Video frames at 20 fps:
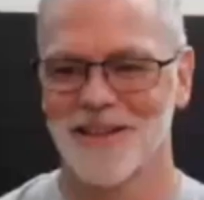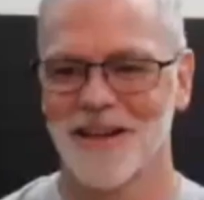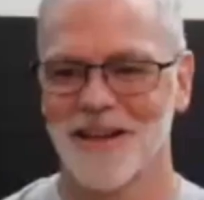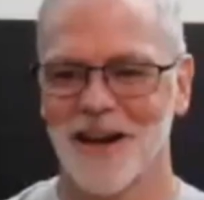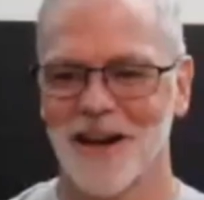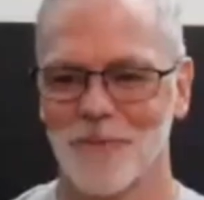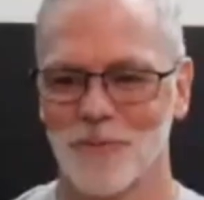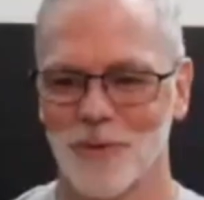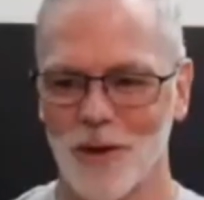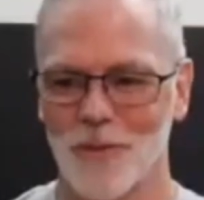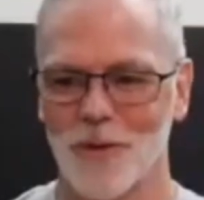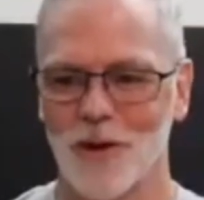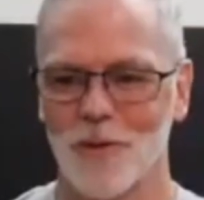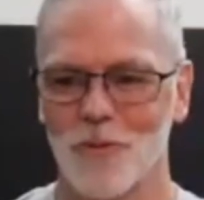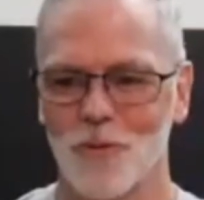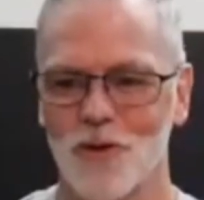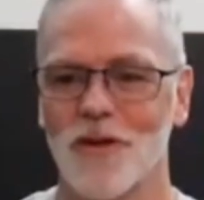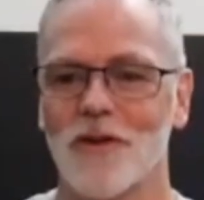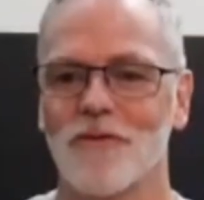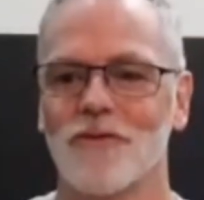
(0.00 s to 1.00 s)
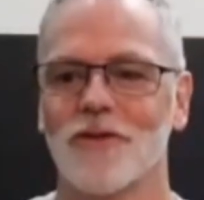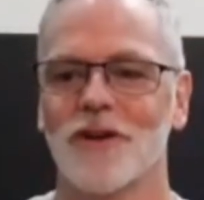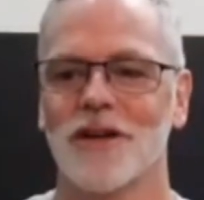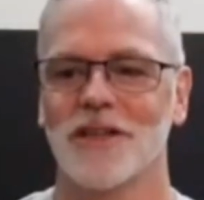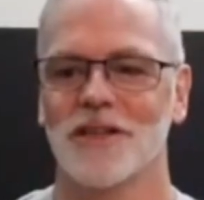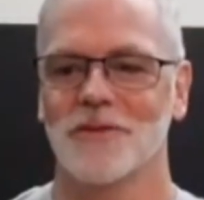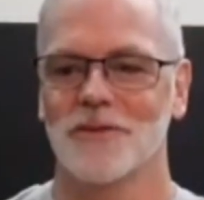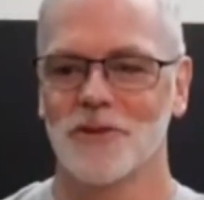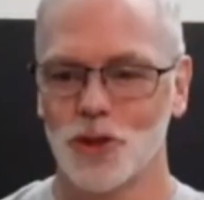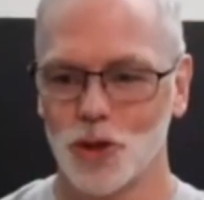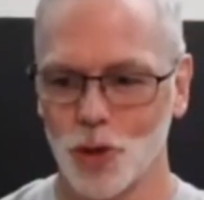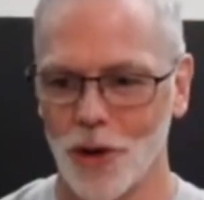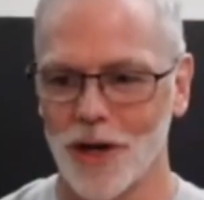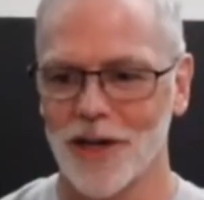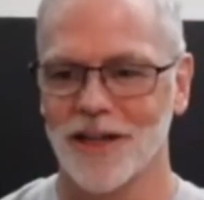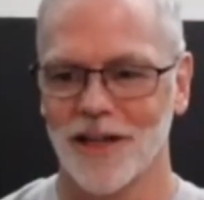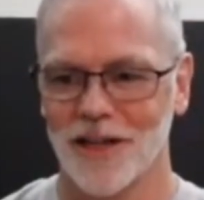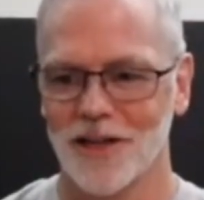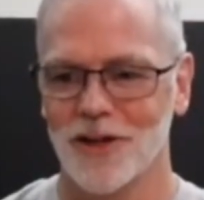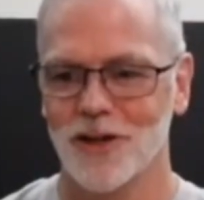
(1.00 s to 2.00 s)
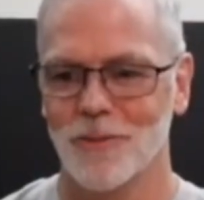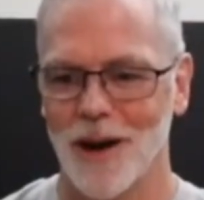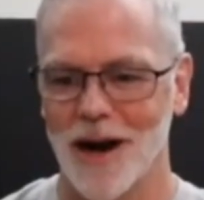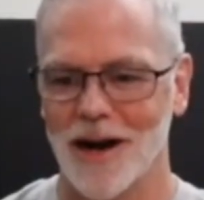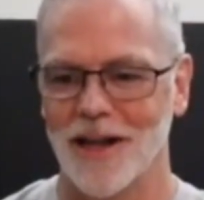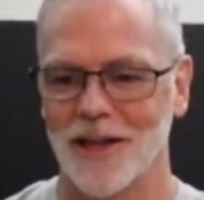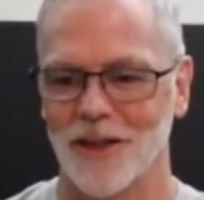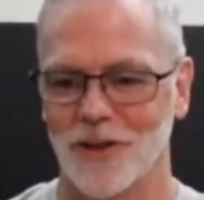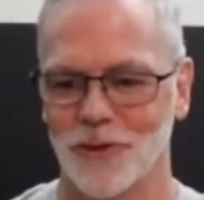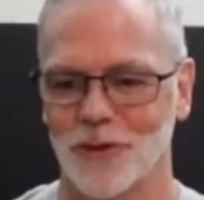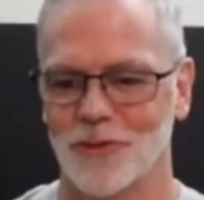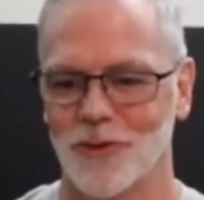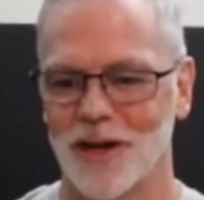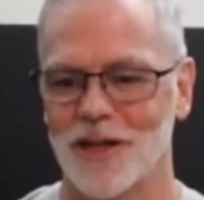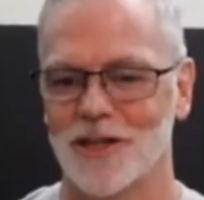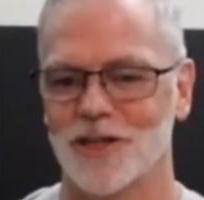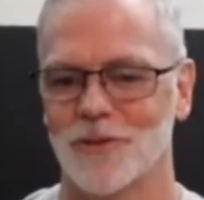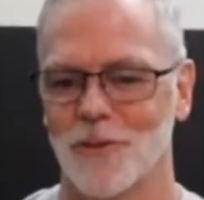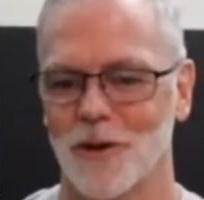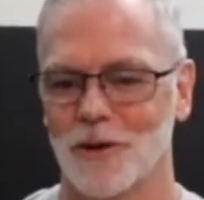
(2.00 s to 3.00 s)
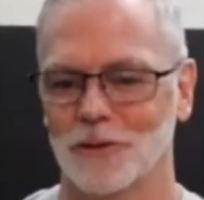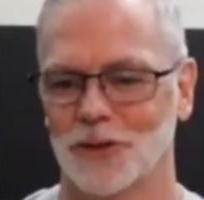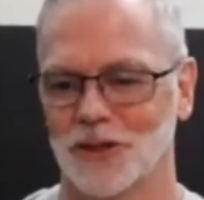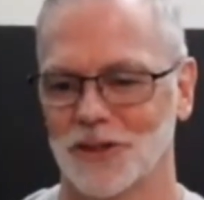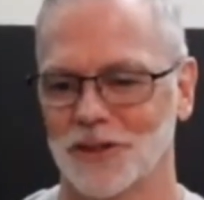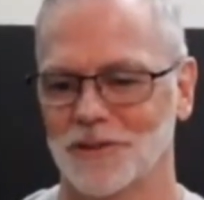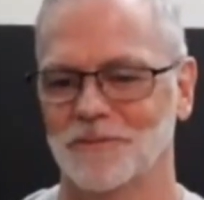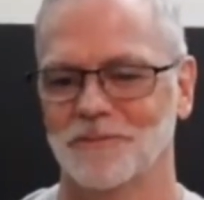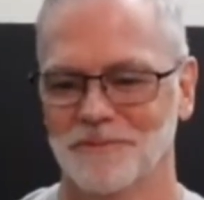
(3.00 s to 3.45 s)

you got to be able to move every joint in your body through a range of motion.